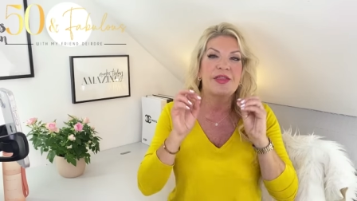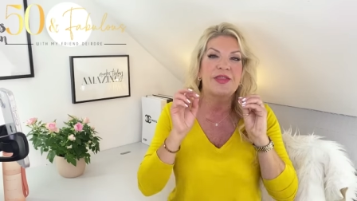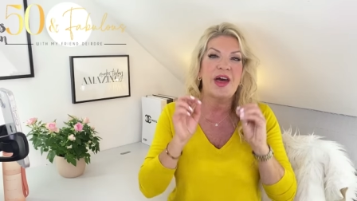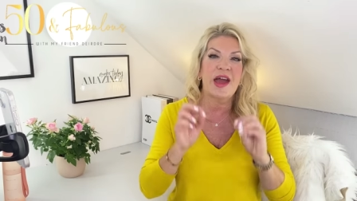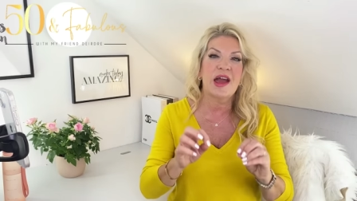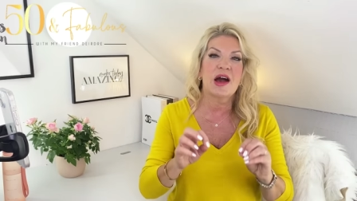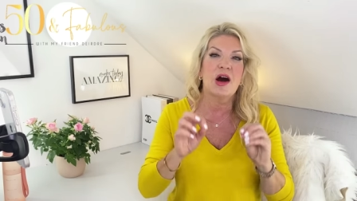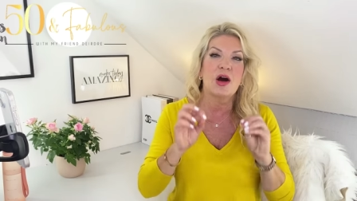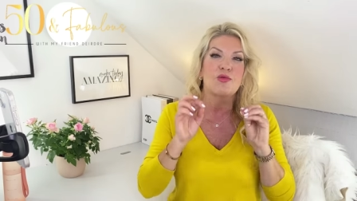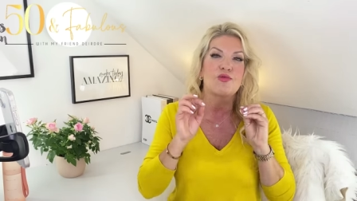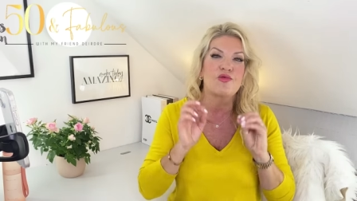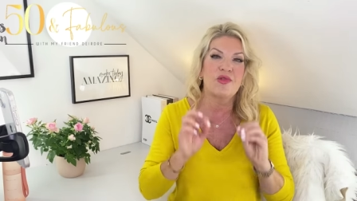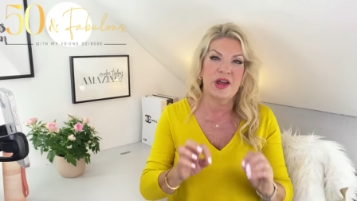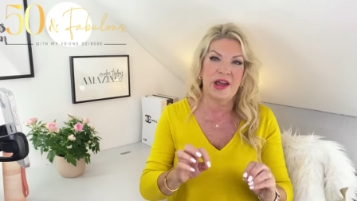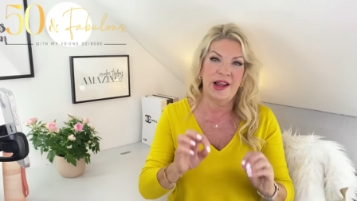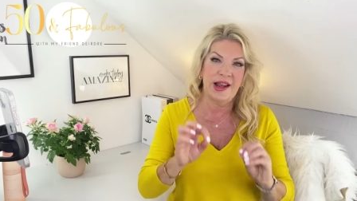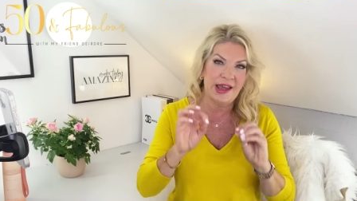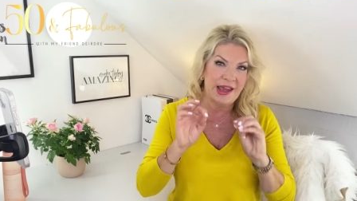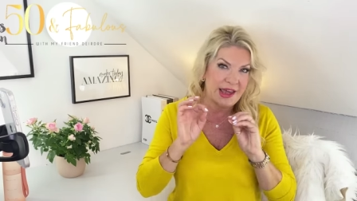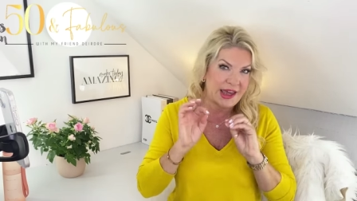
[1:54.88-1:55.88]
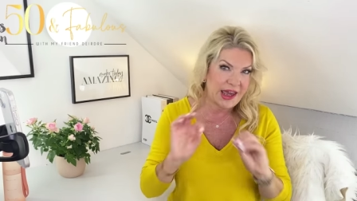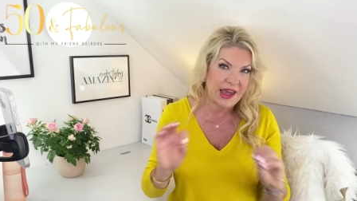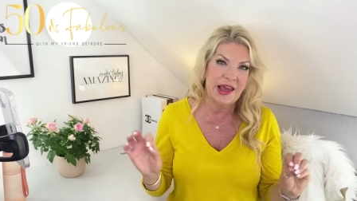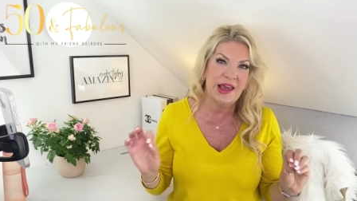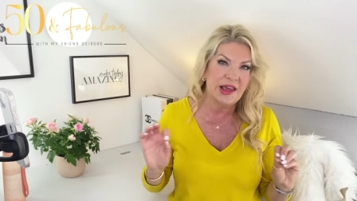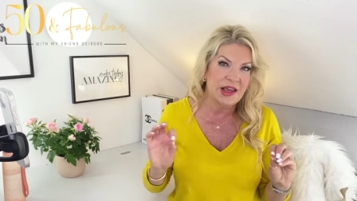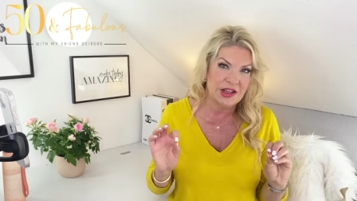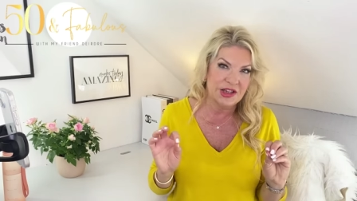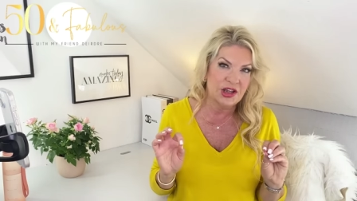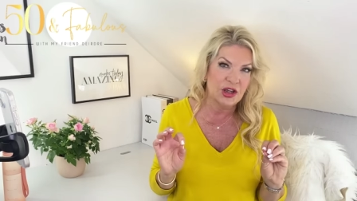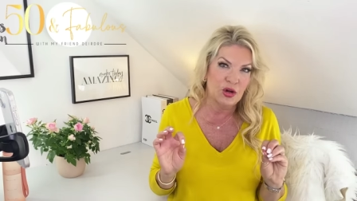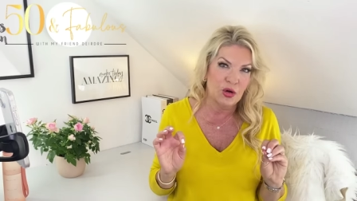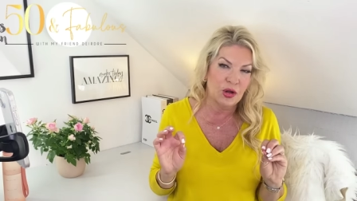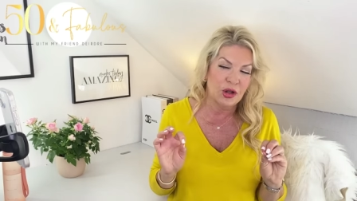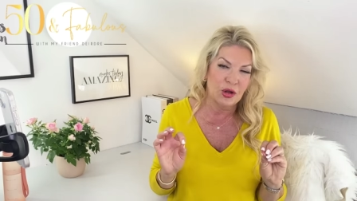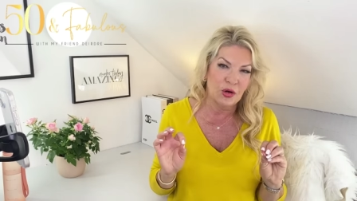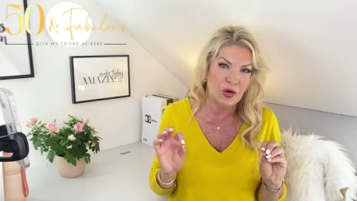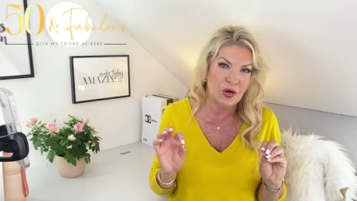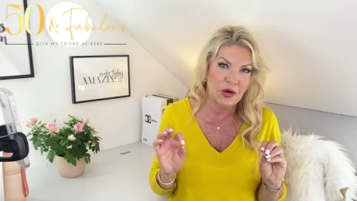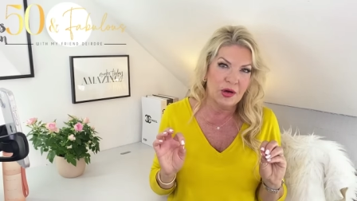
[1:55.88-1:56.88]
they are really key to your
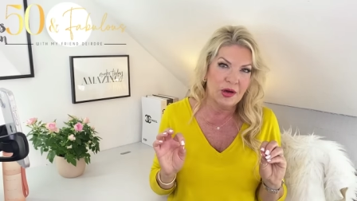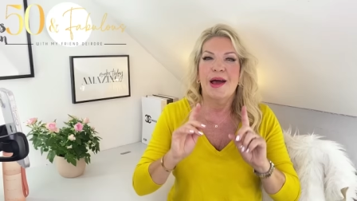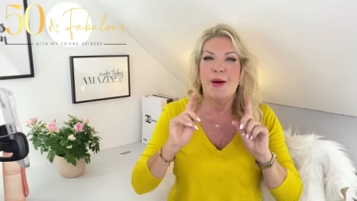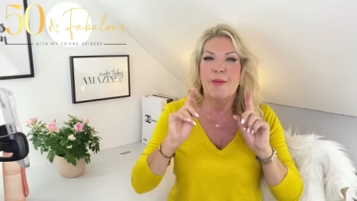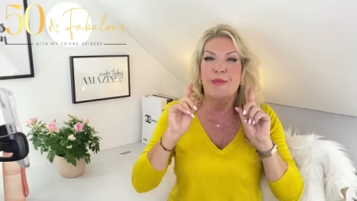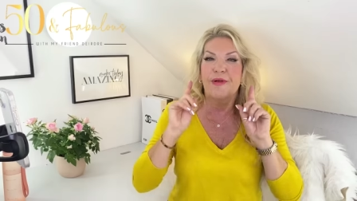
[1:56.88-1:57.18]
look.